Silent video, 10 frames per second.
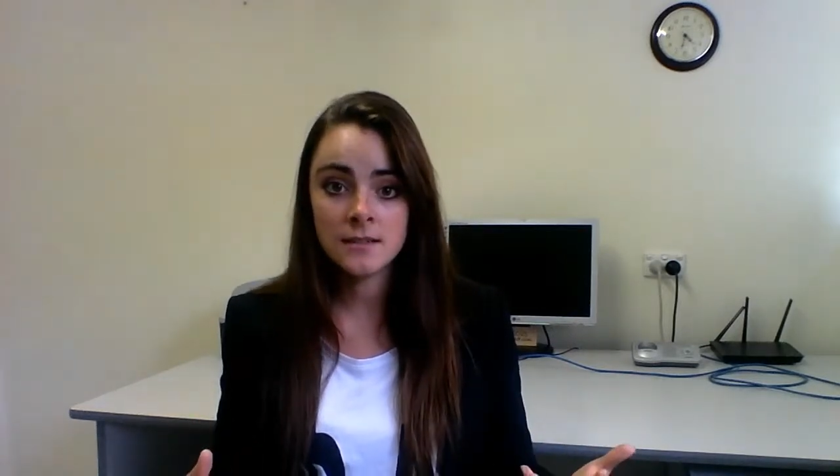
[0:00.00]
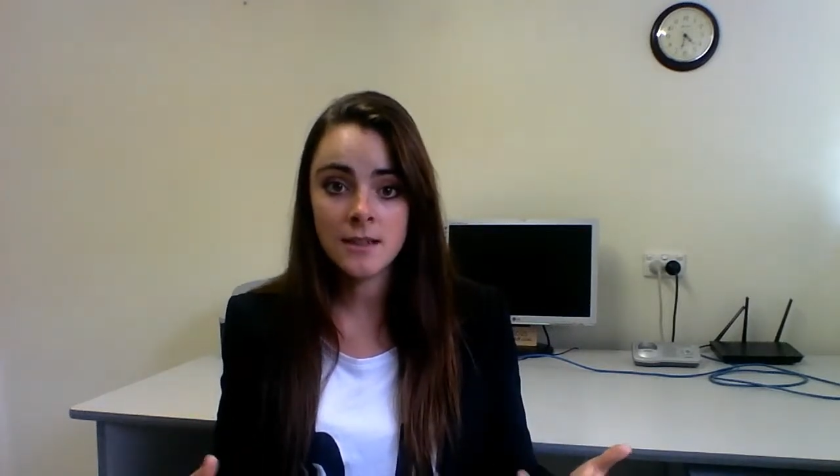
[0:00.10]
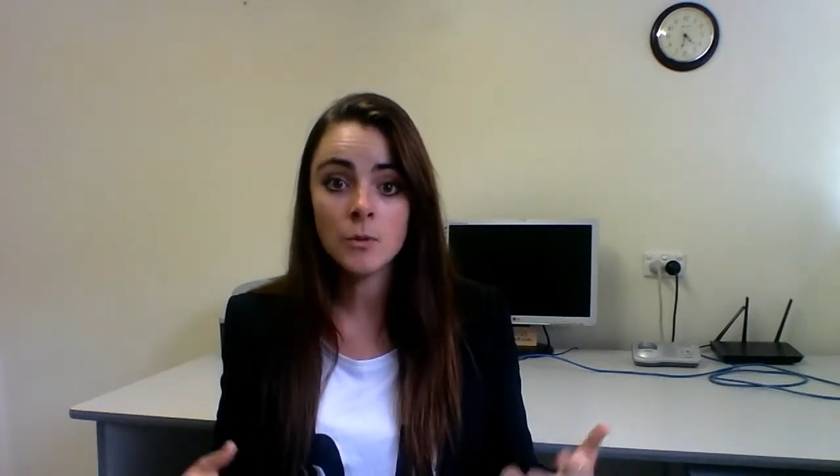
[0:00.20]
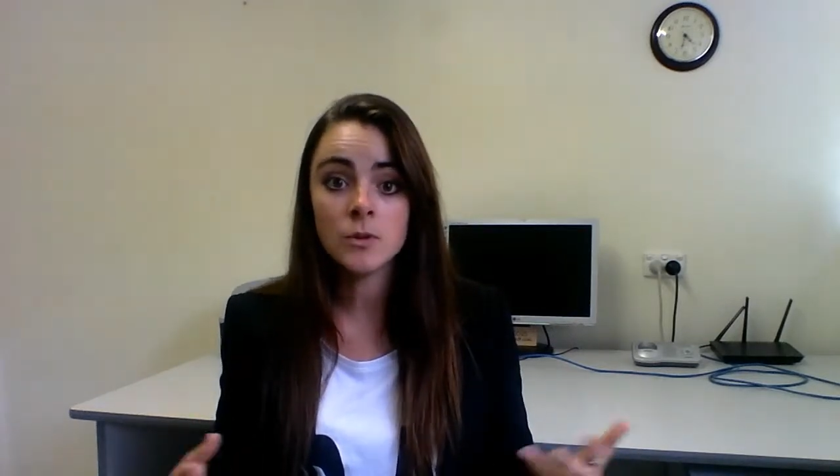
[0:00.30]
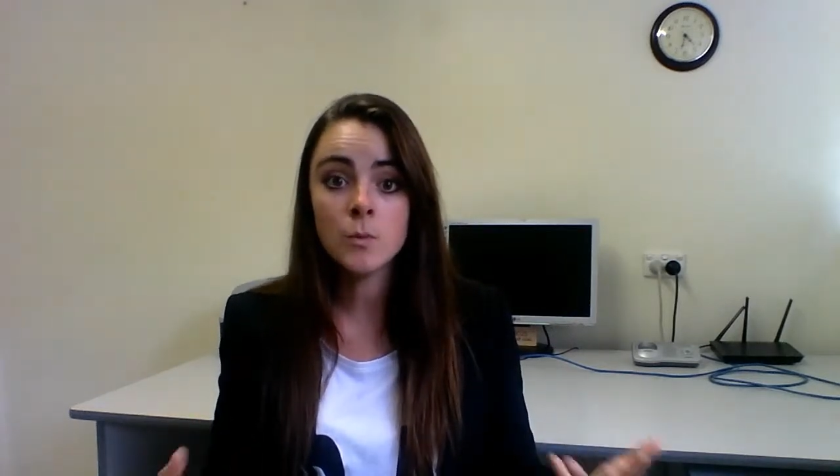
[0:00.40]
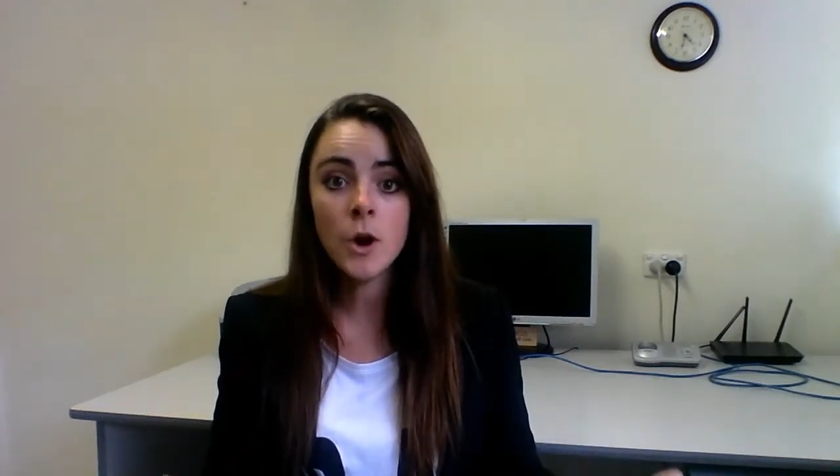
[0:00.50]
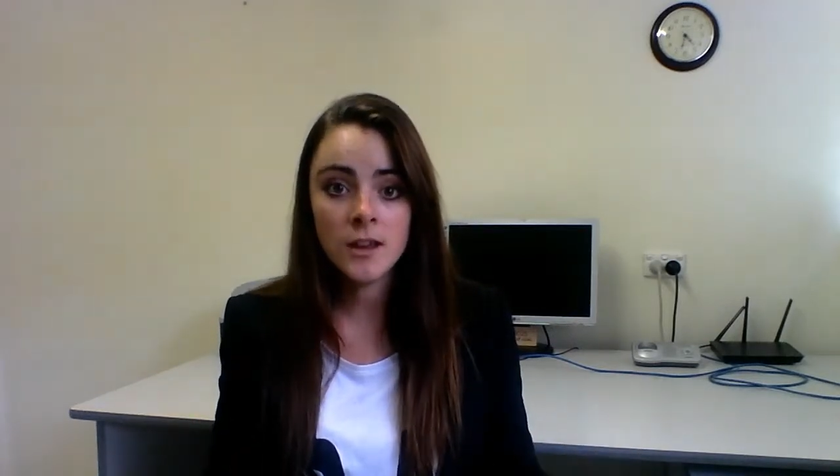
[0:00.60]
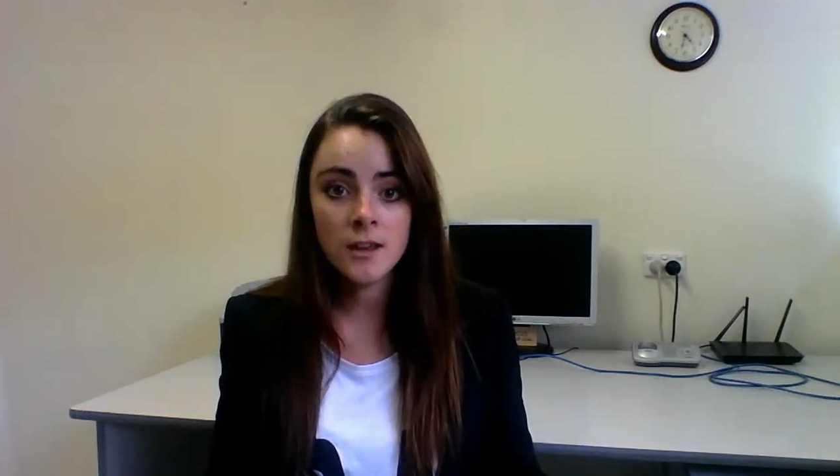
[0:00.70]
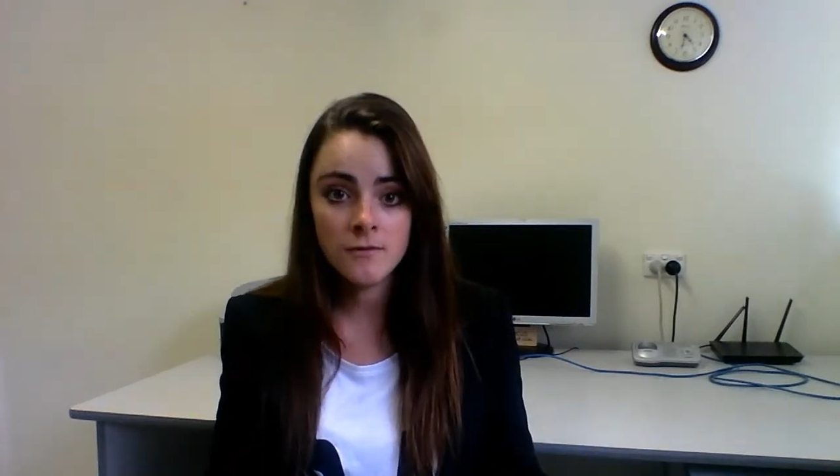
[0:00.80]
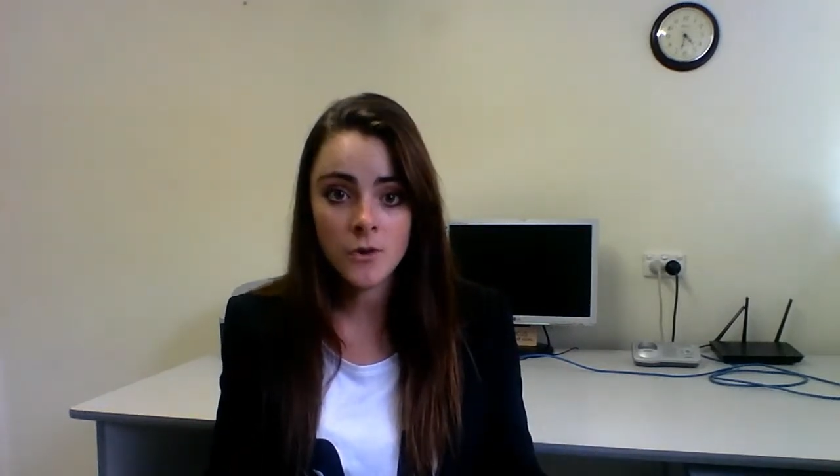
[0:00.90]
that was
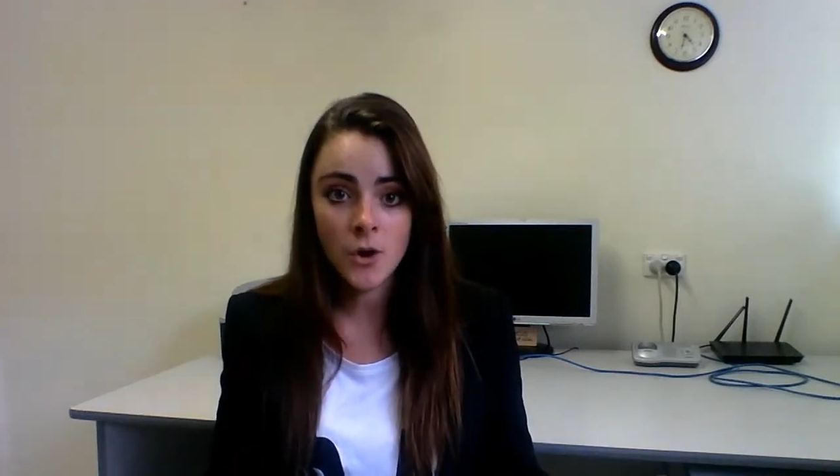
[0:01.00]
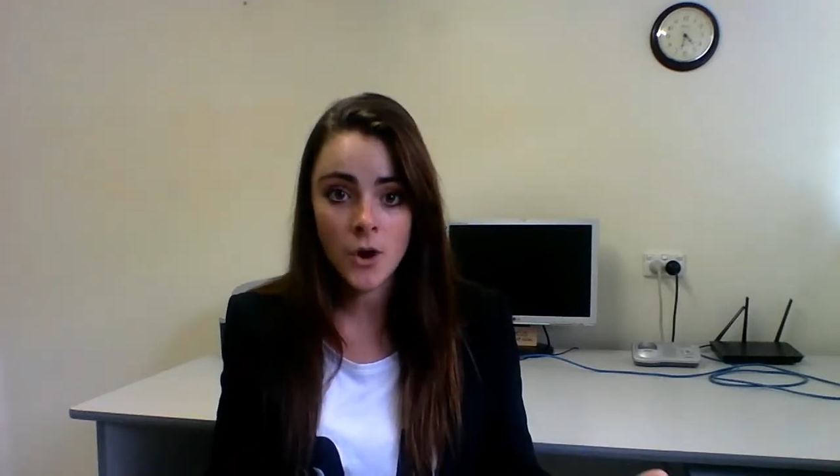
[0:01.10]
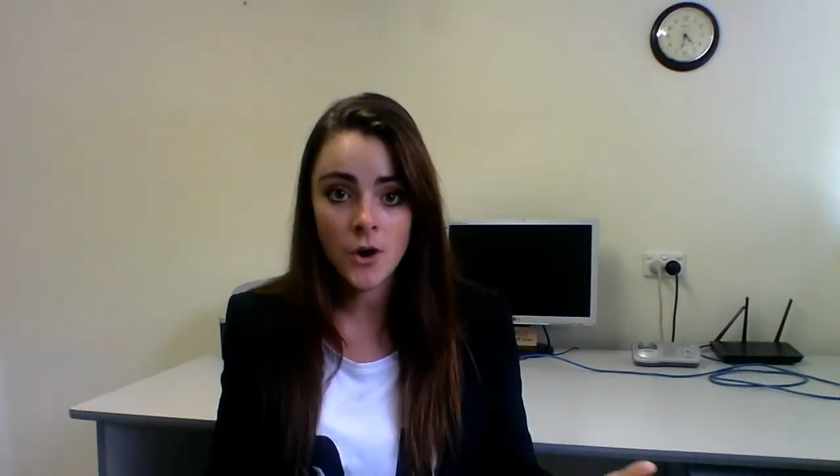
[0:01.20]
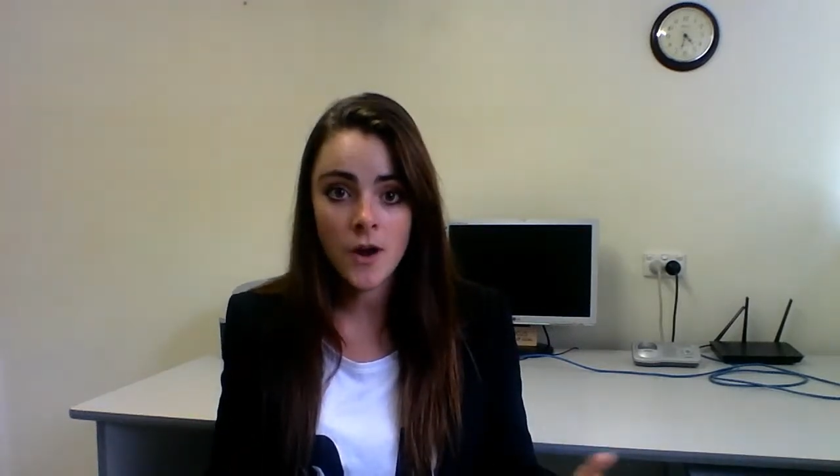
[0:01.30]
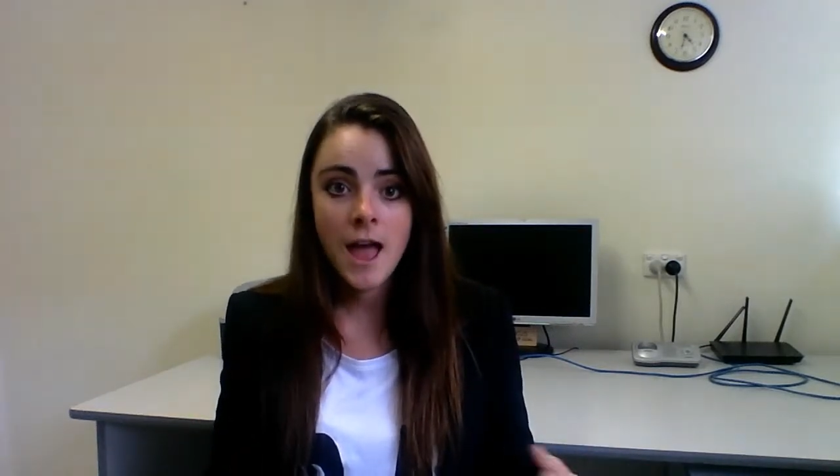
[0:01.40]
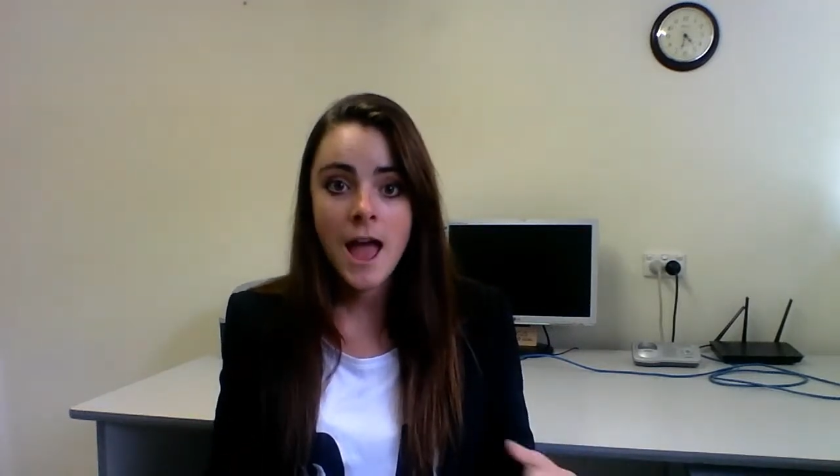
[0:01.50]
working for her